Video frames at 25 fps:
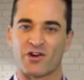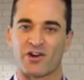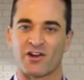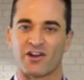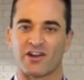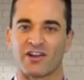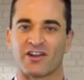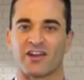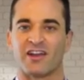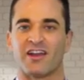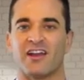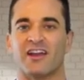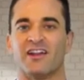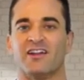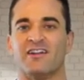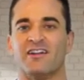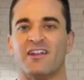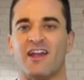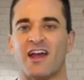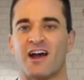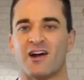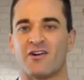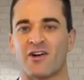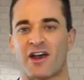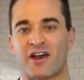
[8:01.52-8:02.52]
work and
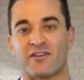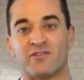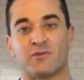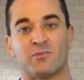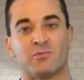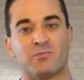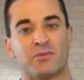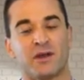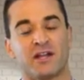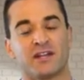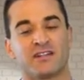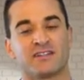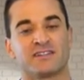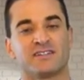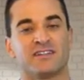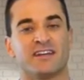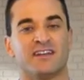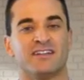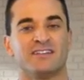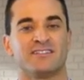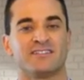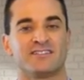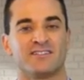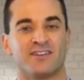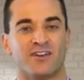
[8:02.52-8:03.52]
now have a better
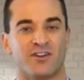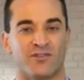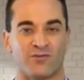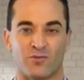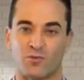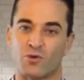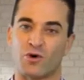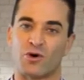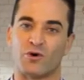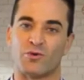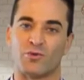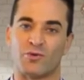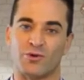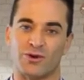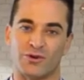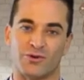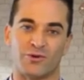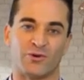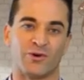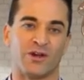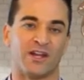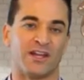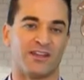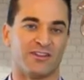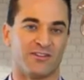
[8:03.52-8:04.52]
sense of what
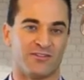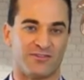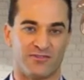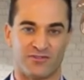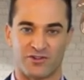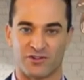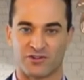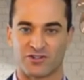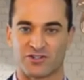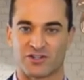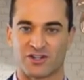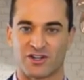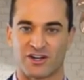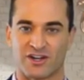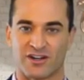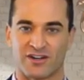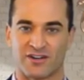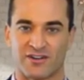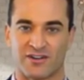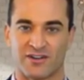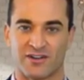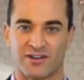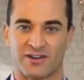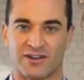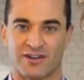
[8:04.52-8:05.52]
will in the future.
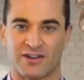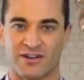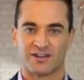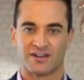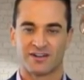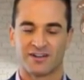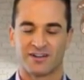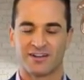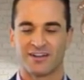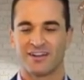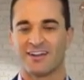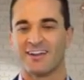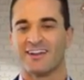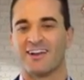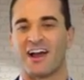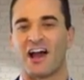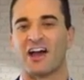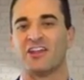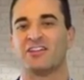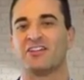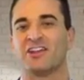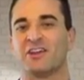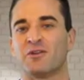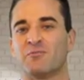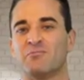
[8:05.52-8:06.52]
I
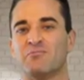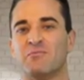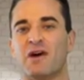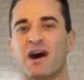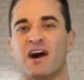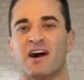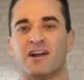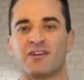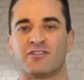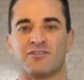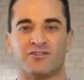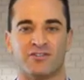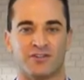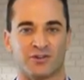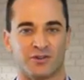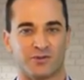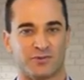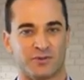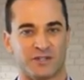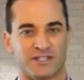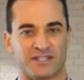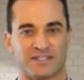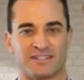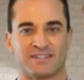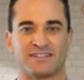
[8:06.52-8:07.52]
think Mark
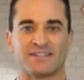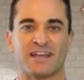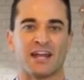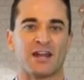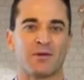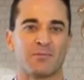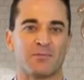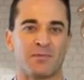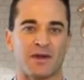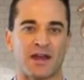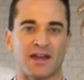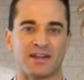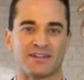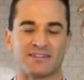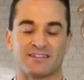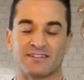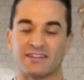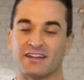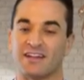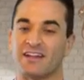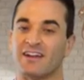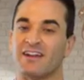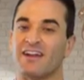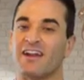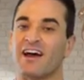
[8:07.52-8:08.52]
Fiddleman said it best
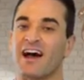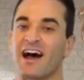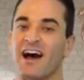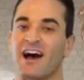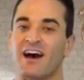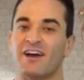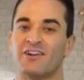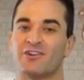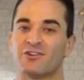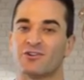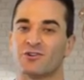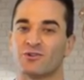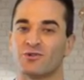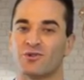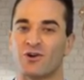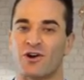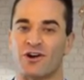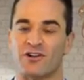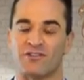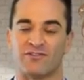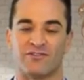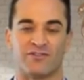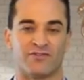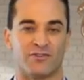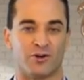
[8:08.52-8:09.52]
in an article
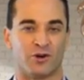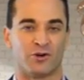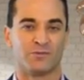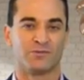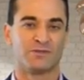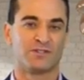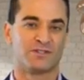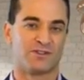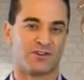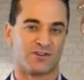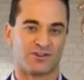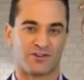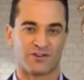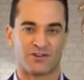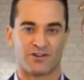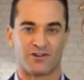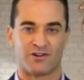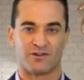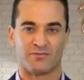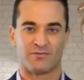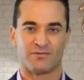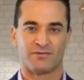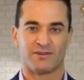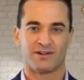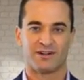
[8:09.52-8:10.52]
on
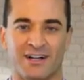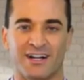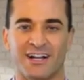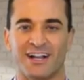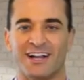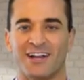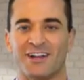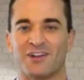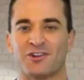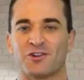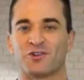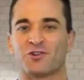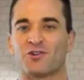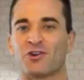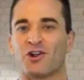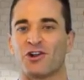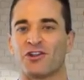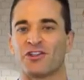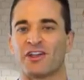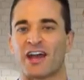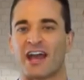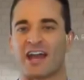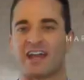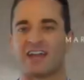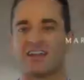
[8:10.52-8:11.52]
Forbes.com.
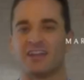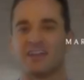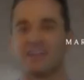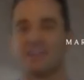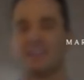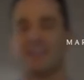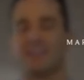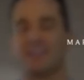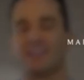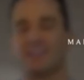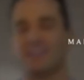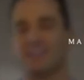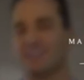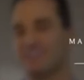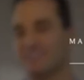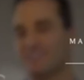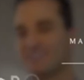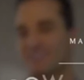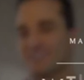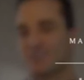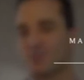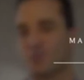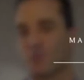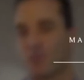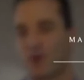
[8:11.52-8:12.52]
Growth hacking
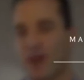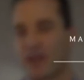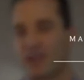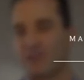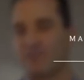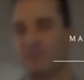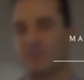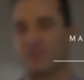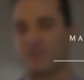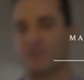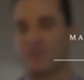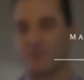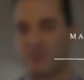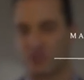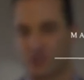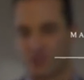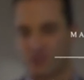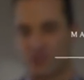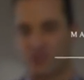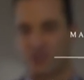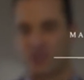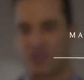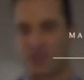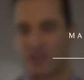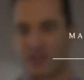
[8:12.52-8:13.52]
is the way of the
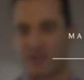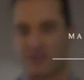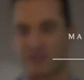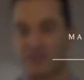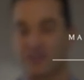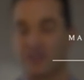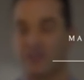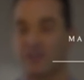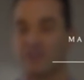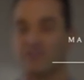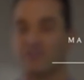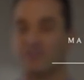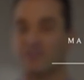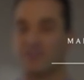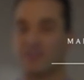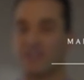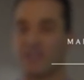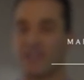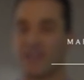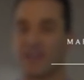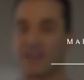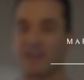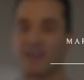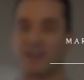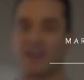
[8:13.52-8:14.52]
future.
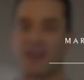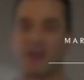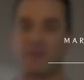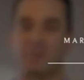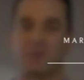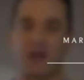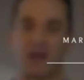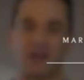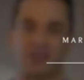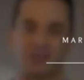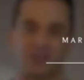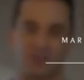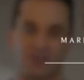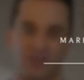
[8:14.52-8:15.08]
Forget about